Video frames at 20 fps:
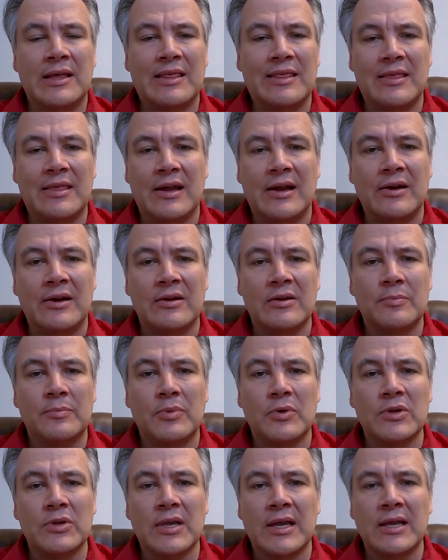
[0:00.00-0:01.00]
there
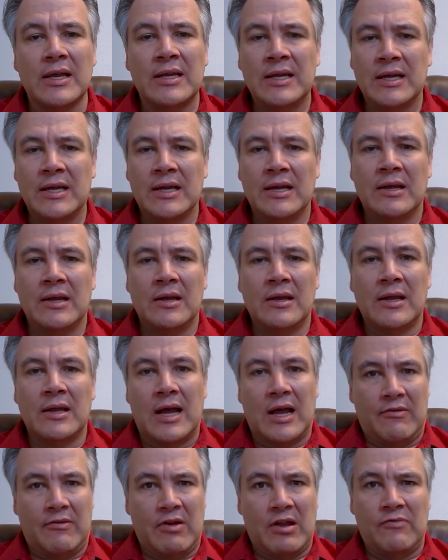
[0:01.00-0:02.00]
per se. I
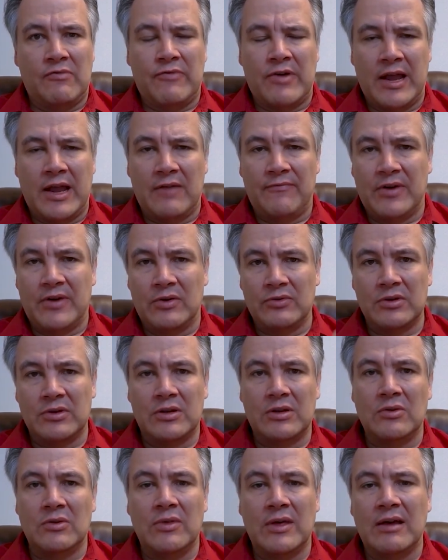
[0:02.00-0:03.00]
have had headphones that
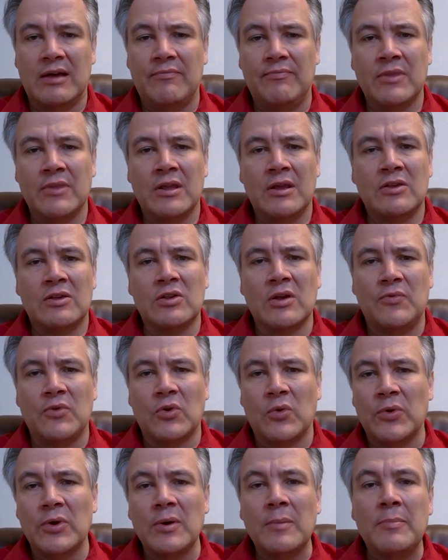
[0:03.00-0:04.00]
do that. So if you're
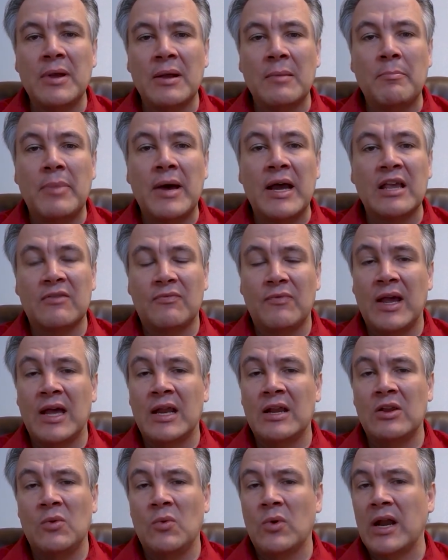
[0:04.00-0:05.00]
a real big bass fan
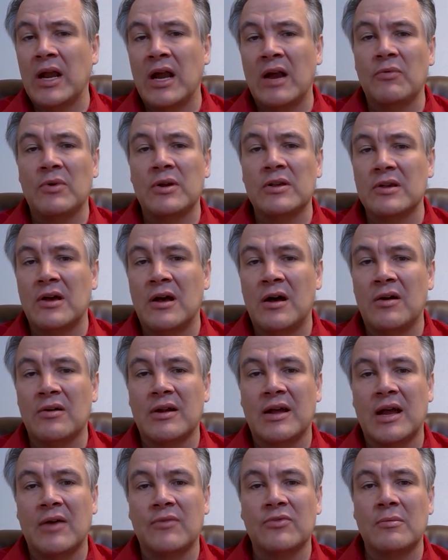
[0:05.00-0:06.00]
and you want every song to
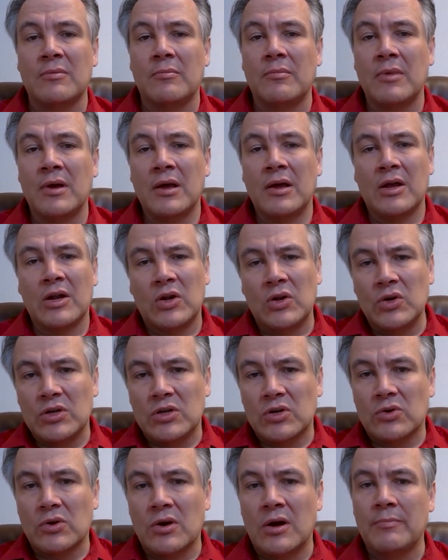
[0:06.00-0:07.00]
have some good
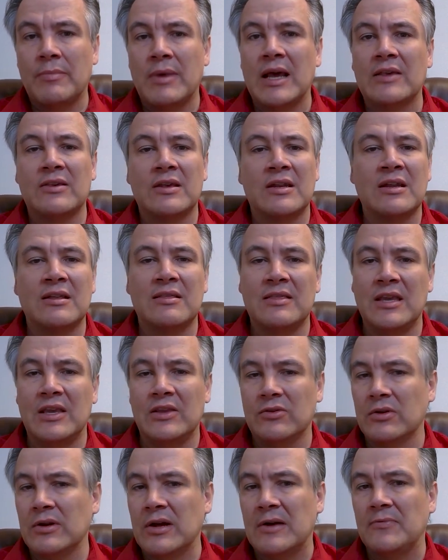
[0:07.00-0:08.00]
strong bass in it, these
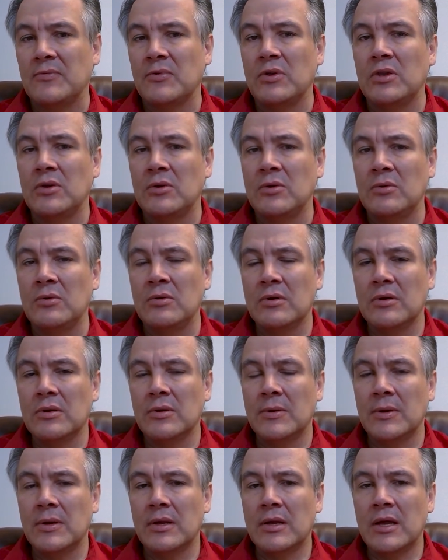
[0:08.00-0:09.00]
are not for you.
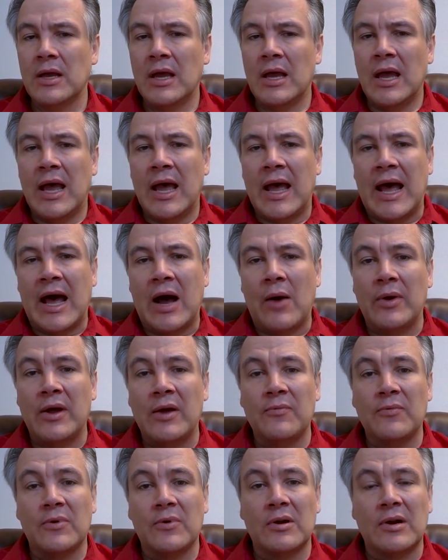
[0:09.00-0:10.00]

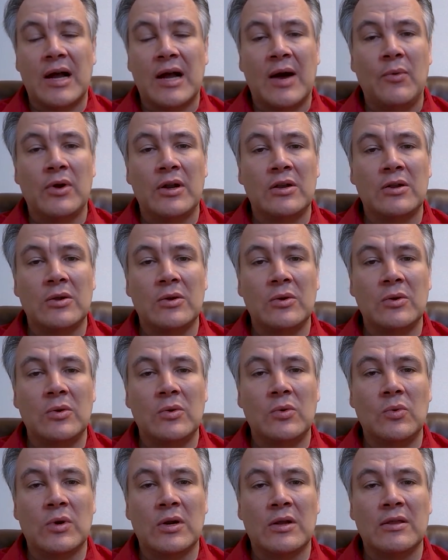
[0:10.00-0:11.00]
However, I went
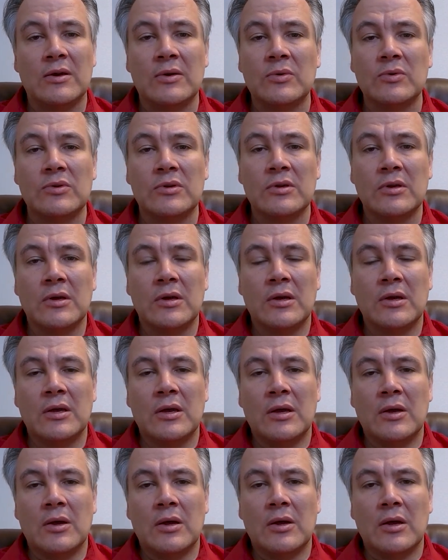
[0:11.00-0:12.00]
to one of those
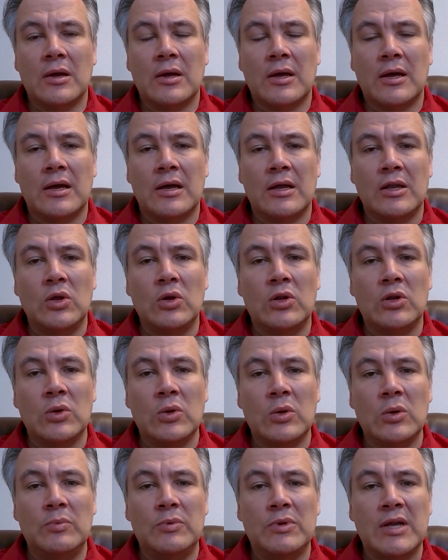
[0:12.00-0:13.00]

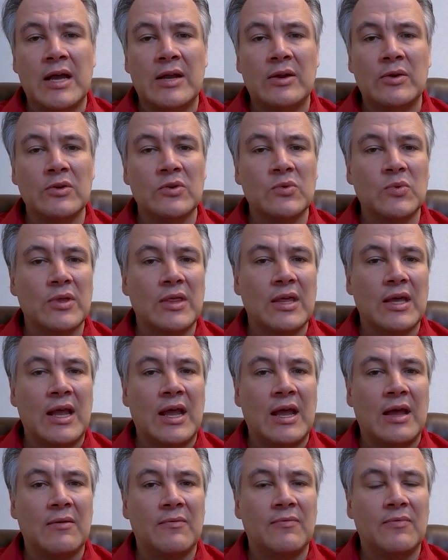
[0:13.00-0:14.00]
YouTube channels where they
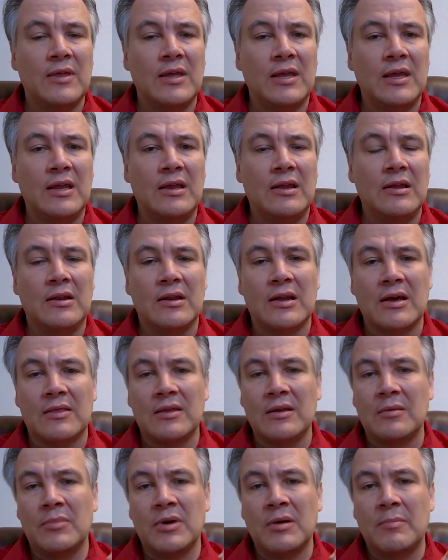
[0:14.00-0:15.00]
have the
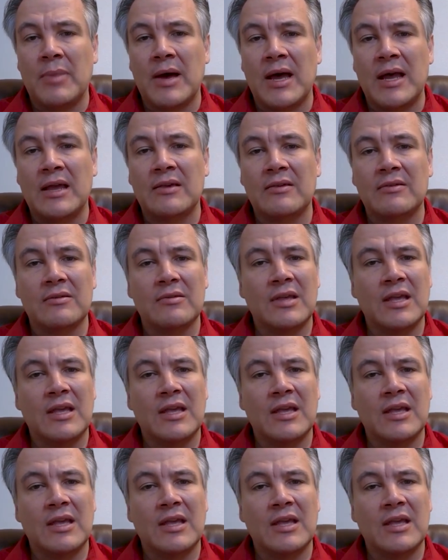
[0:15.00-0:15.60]
nothing but bass,